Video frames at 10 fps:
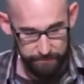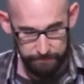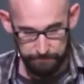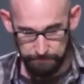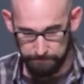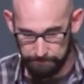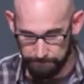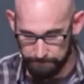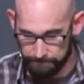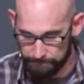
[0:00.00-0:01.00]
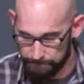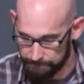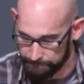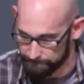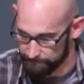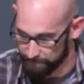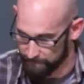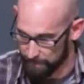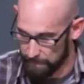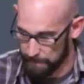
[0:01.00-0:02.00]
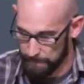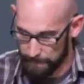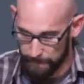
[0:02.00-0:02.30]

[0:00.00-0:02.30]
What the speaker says: (silence)